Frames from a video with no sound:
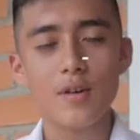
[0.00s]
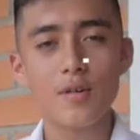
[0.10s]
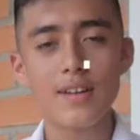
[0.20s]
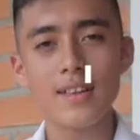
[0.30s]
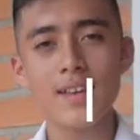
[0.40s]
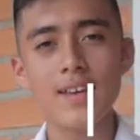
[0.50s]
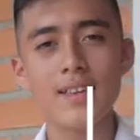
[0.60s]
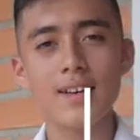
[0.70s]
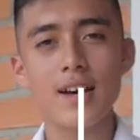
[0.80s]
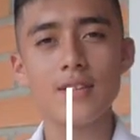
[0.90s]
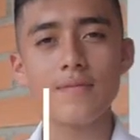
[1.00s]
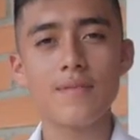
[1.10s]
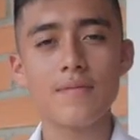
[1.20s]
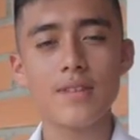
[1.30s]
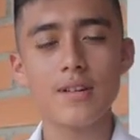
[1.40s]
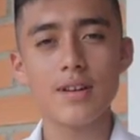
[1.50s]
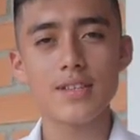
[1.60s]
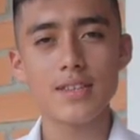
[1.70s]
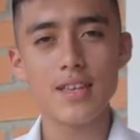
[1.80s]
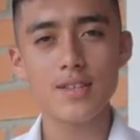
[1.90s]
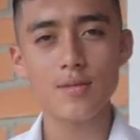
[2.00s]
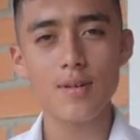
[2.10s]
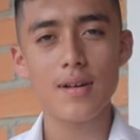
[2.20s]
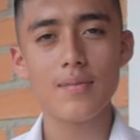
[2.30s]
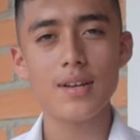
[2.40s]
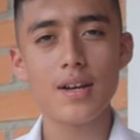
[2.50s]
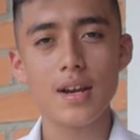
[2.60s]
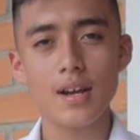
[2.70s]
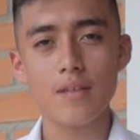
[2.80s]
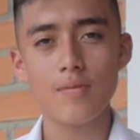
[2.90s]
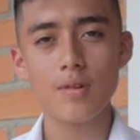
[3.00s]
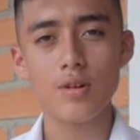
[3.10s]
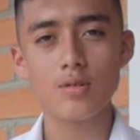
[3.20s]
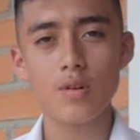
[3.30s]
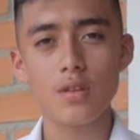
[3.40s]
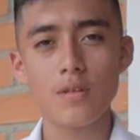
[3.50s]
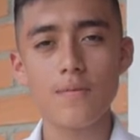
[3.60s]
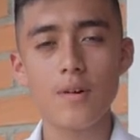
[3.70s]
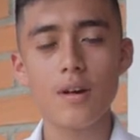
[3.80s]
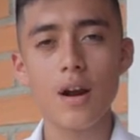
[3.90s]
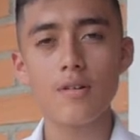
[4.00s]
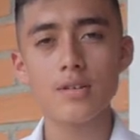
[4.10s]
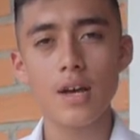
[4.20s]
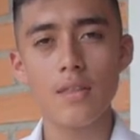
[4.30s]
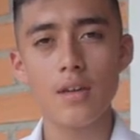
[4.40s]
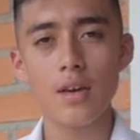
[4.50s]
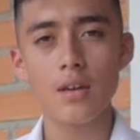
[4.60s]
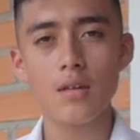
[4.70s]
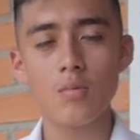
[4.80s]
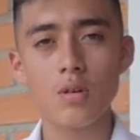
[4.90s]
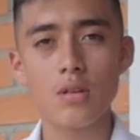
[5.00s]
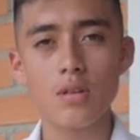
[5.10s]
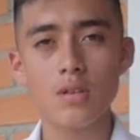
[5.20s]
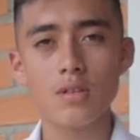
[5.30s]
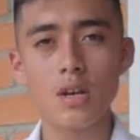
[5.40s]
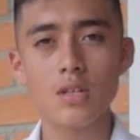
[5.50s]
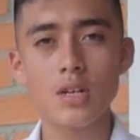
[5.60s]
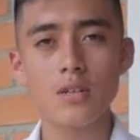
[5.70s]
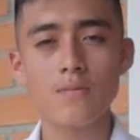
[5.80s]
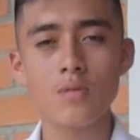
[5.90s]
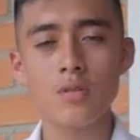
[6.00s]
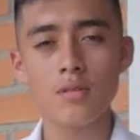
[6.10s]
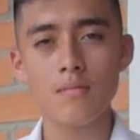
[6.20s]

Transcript: Currently, it has 50 residents who are being cared for 24 hours a day with things such as food,